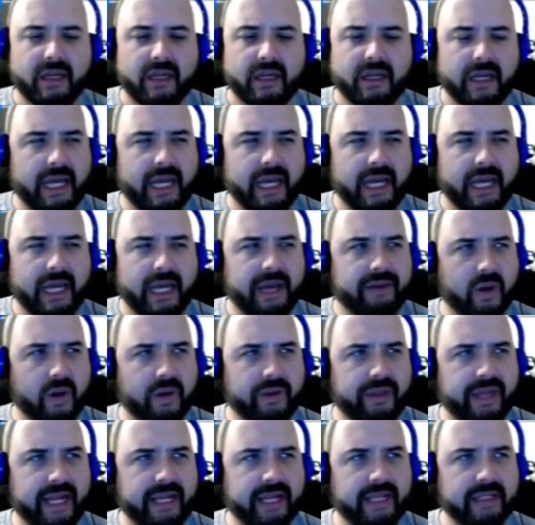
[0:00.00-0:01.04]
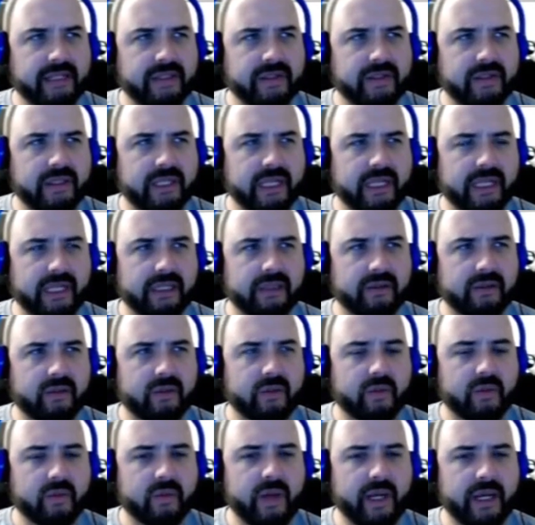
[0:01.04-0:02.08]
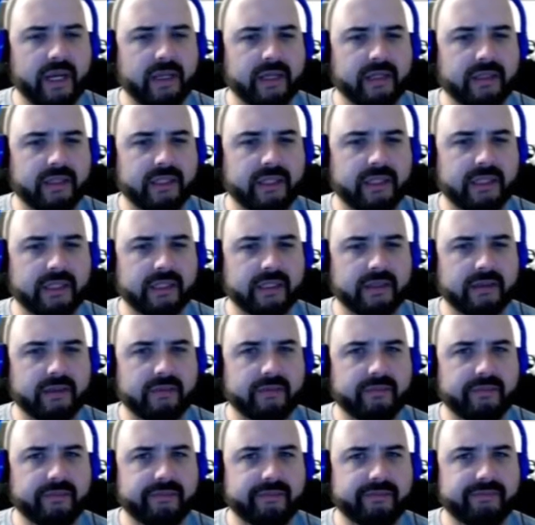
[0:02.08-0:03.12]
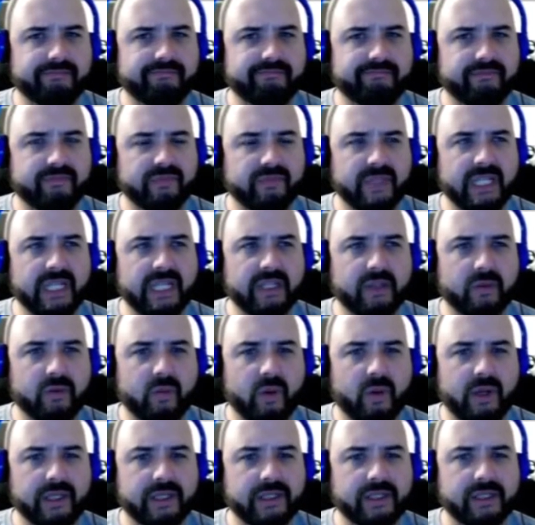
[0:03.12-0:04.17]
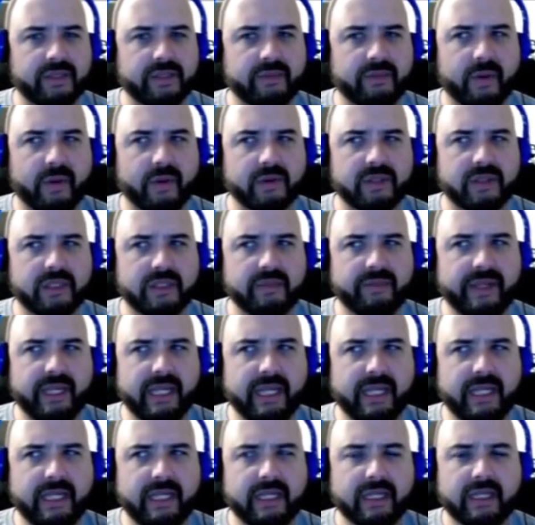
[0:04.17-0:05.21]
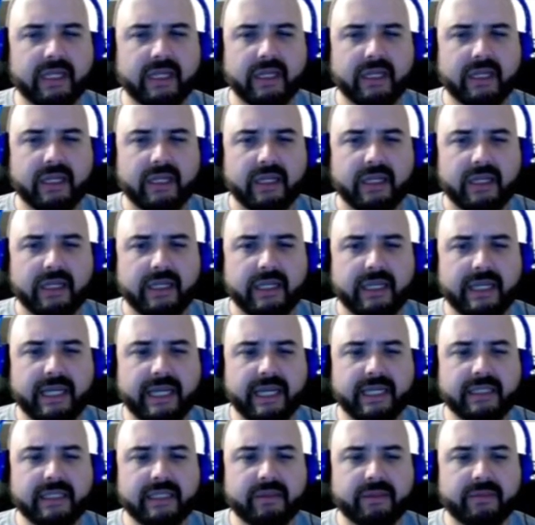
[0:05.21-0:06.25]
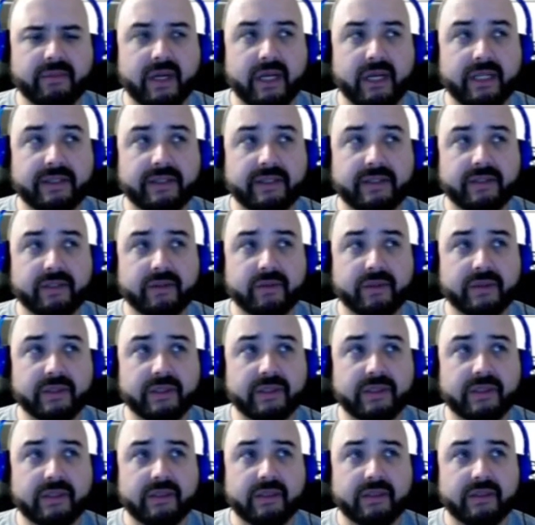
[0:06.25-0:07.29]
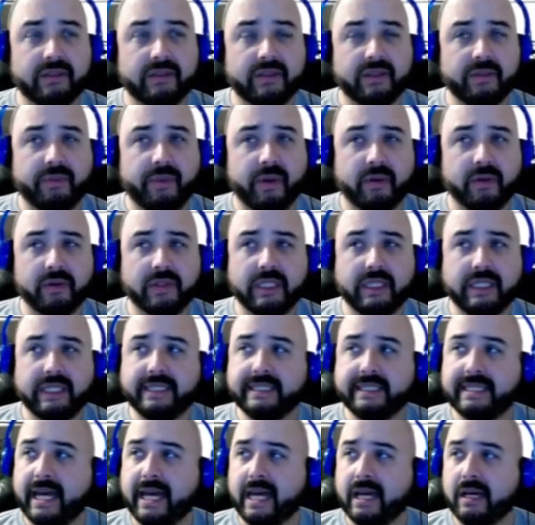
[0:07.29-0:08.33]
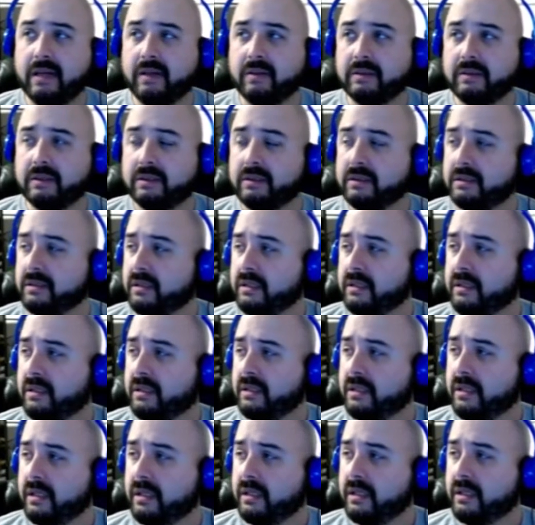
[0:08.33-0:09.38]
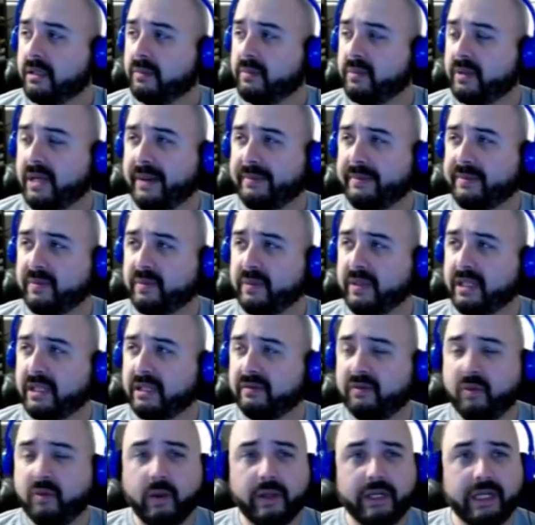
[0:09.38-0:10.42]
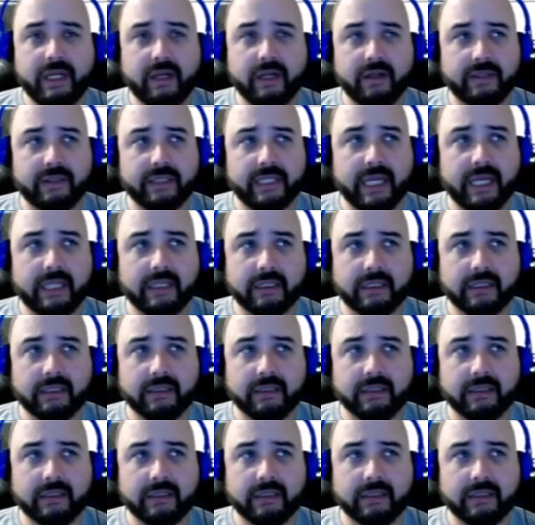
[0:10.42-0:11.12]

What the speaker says: After all, that is where the little one is supposed to be, and the monster was supposedly down. Perhaps we can avoid it altogether.